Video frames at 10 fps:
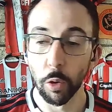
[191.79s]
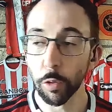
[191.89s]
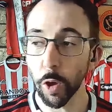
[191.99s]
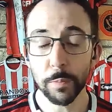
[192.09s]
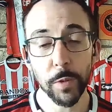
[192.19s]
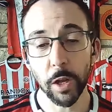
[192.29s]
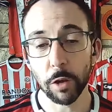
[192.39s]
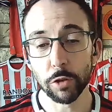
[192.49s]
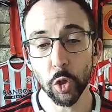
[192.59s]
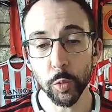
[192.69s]
Although, you
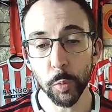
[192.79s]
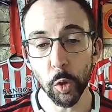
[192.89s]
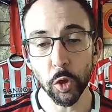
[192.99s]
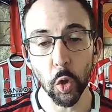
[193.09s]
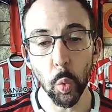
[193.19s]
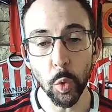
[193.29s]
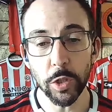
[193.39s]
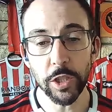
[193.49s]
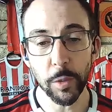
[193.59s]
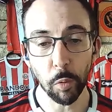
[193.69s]
know, George Bulldog
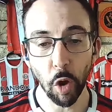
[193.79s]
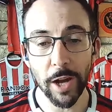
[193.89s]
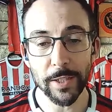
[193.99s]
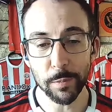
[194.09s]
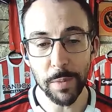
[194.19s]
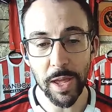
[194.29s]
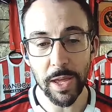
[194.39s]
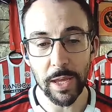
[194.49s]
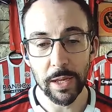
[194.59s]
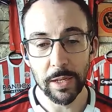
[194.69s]
wouldn't surprise
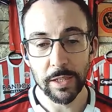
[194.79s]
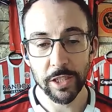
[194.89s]
me